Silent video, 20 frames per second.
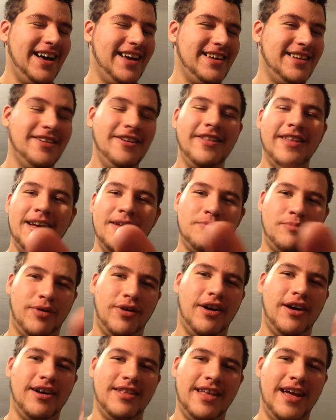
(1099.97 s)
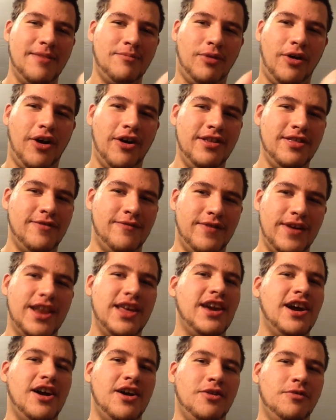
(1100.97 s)
You know that part, that part in the
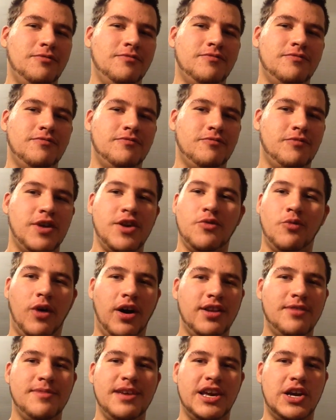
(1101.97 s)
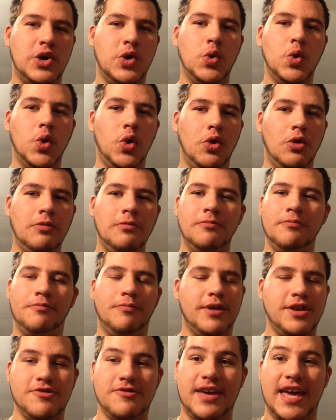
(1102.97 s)
video where you want to be cool,
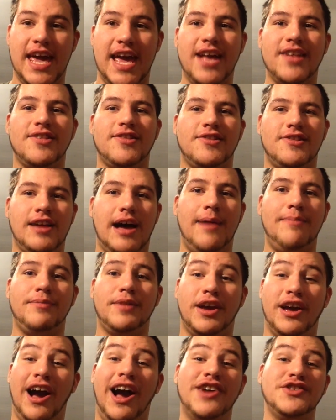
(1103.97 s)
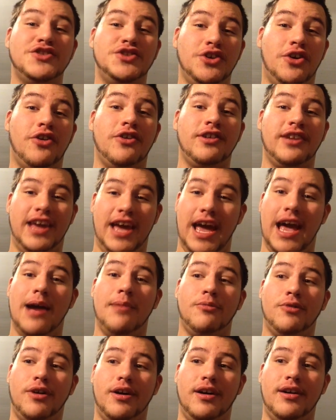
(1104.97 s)
but you can't stop the gosh darn
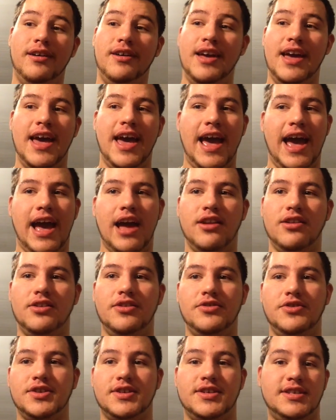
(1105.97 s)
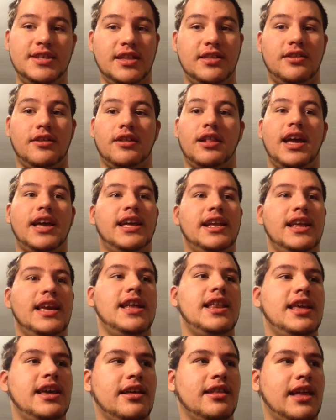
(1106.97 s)
camera, and you just sit there like an
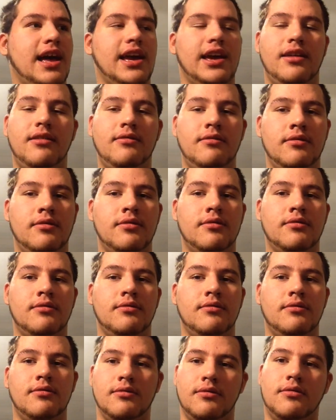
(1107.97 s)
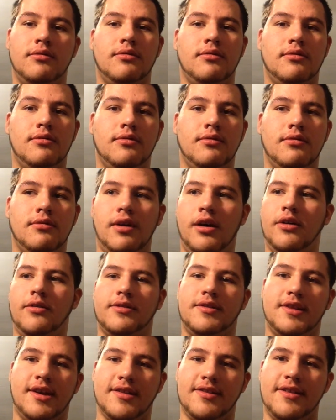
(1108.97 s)
idiot, like Oh,
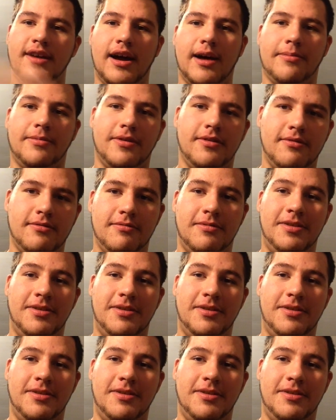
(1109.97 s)
it's not stopped.